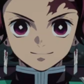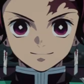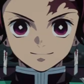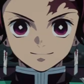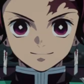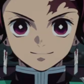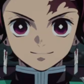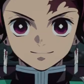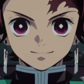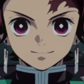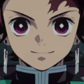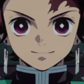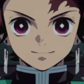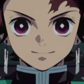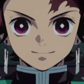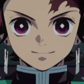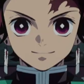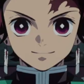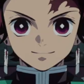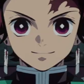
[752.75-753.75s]

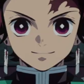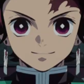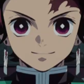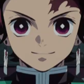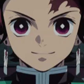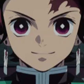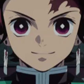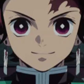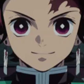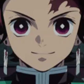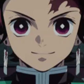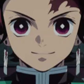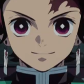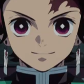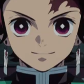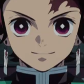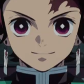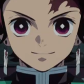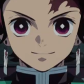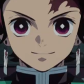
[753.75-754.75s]

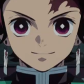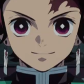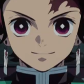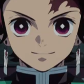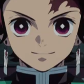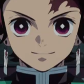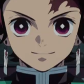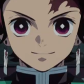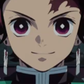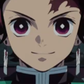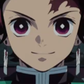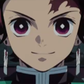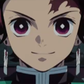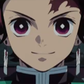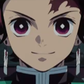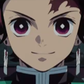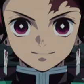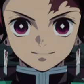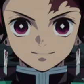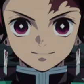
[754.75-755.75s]

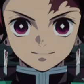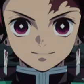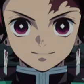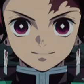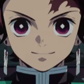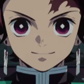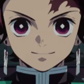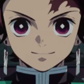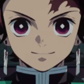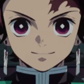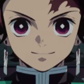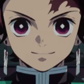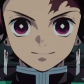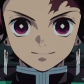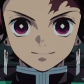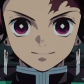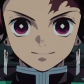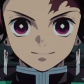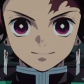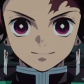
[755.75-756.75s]

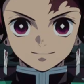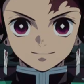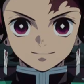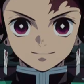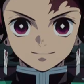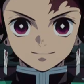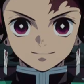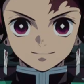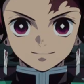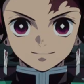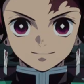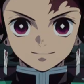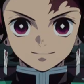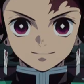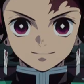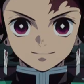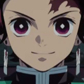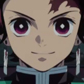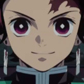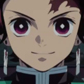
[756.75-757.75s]

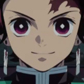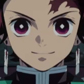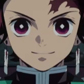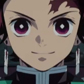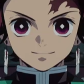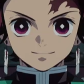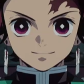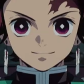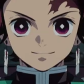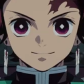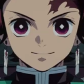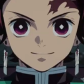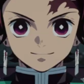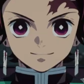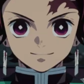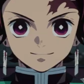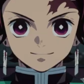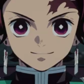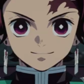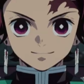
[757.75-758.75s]

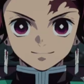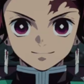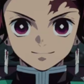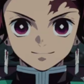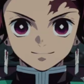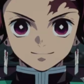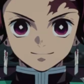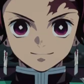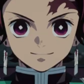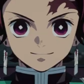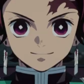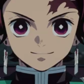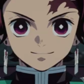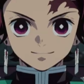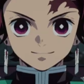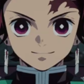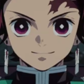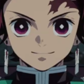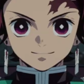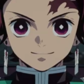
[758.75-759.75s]

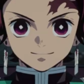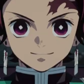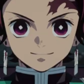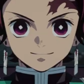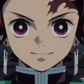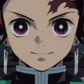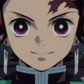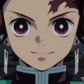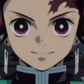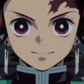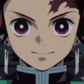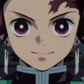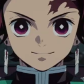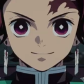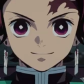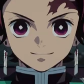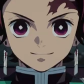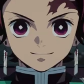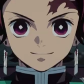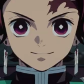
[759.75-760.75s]
No words are spoken by the person on screen.